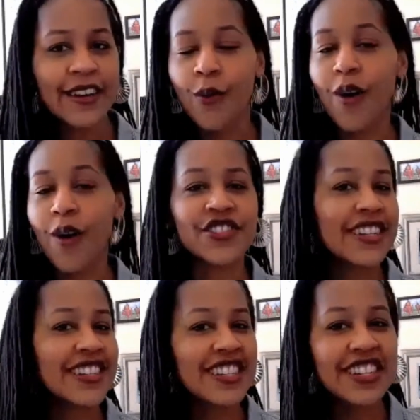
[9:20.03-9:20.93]

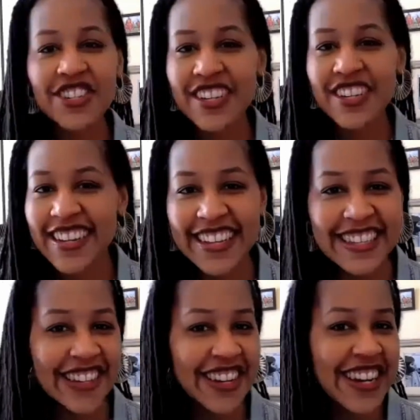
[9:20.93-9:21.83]
washing
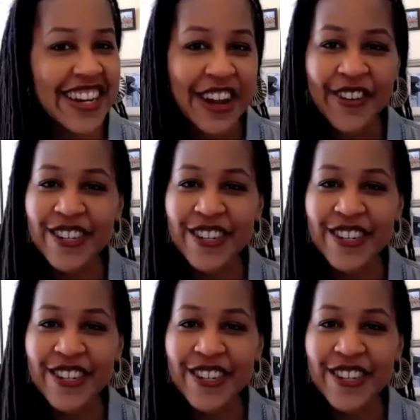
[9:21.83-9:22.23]
dishes or, you know,